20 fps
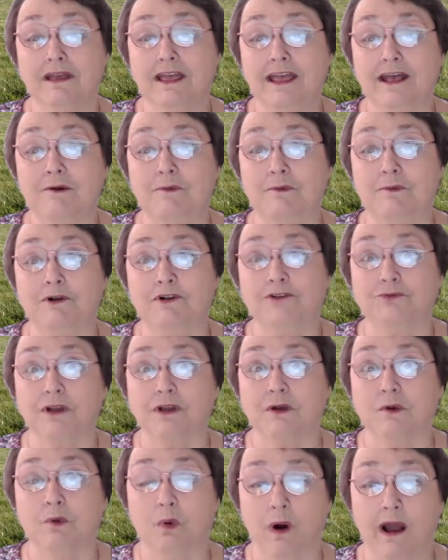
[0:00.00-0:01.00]
It was
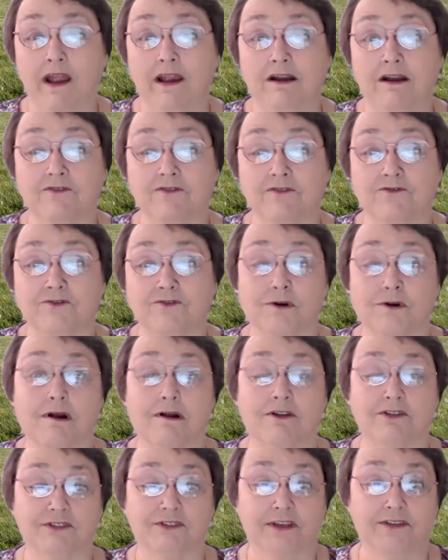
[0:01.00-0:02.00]
required for
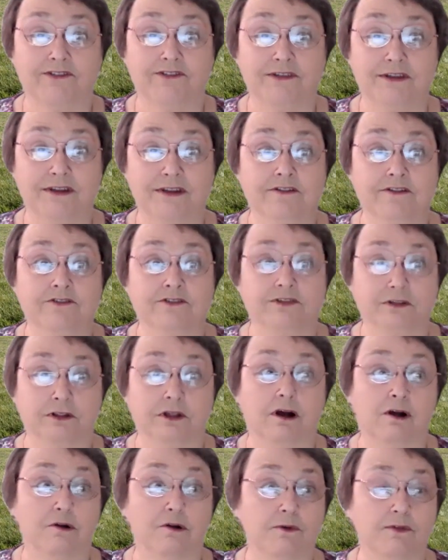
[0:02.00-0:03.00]
our sustenance
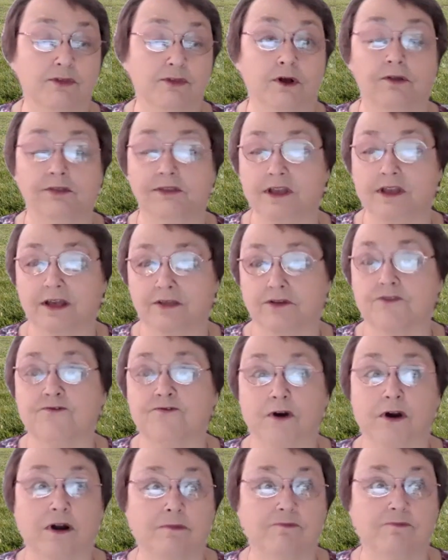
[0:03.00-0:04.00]
along with all the other
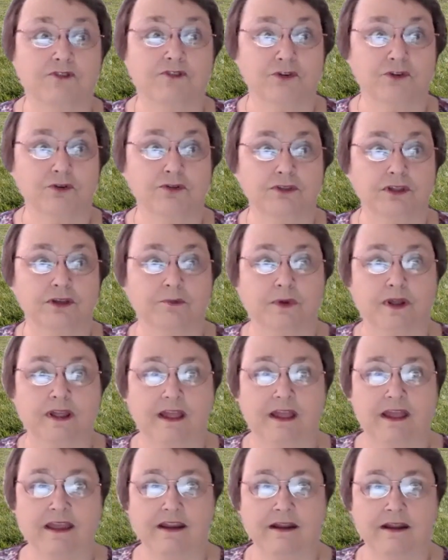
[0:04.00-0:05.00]
farm food that
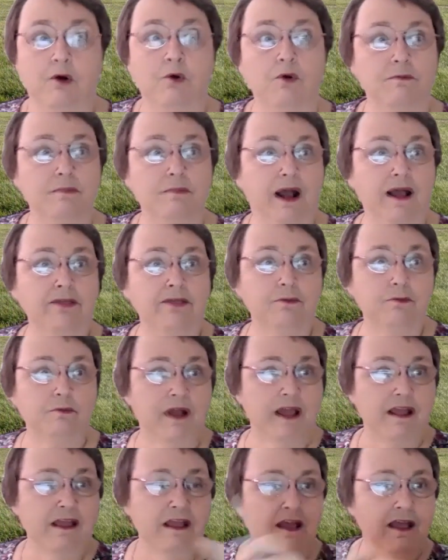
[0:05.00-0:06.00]
we ate. Oh, and by the
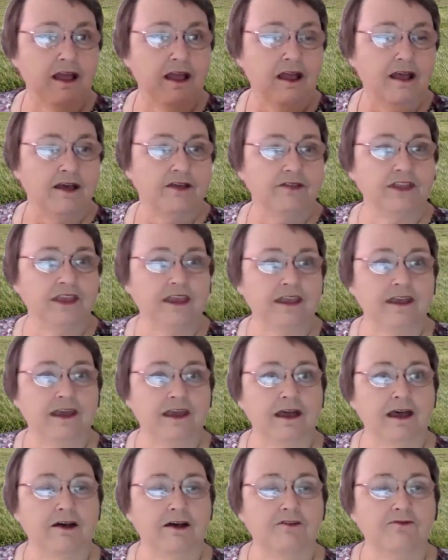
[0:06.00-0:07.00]
way,
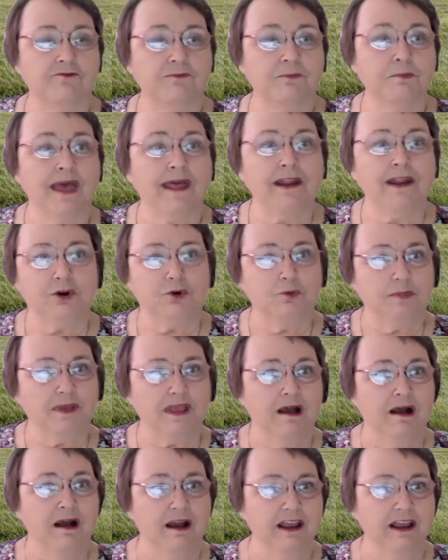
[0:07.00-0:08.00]
the meadow
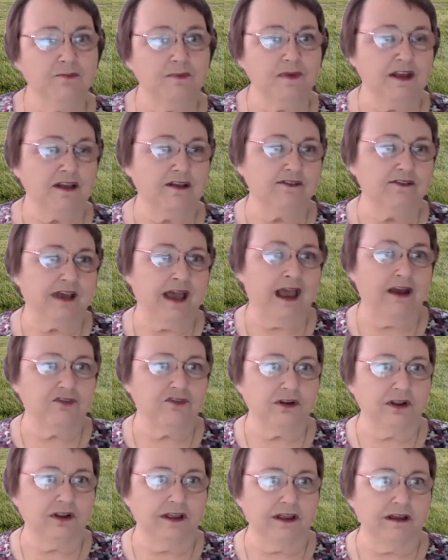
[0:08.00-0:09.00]
behind me is
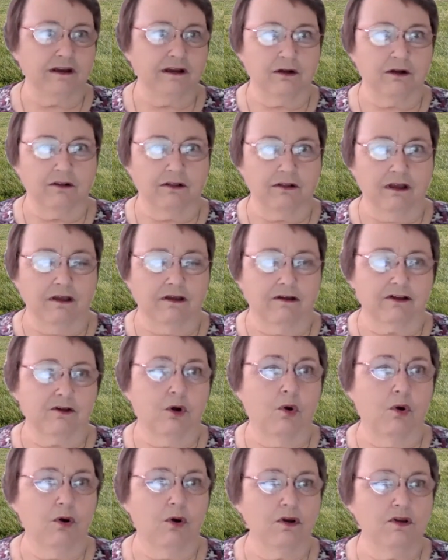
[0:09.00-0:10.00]
actually a
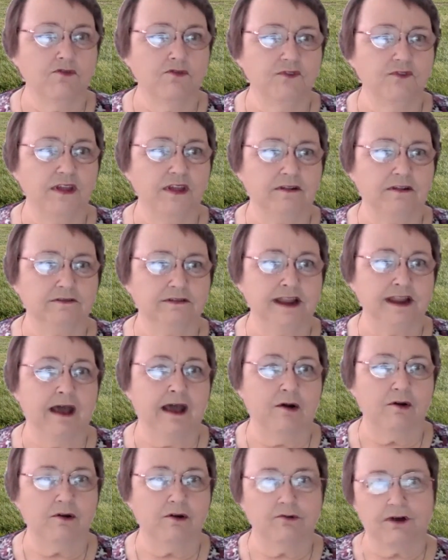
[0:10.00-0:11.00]
cornfield,
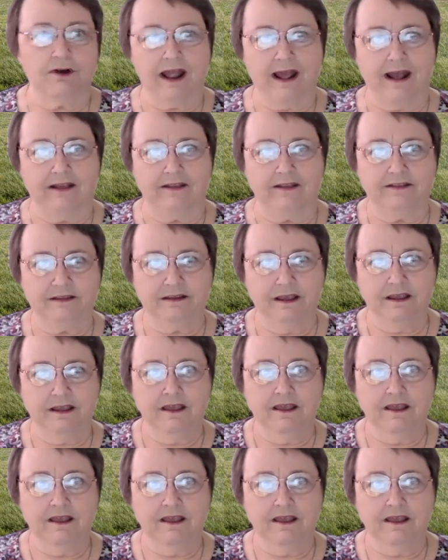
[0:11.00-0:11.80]
now grass.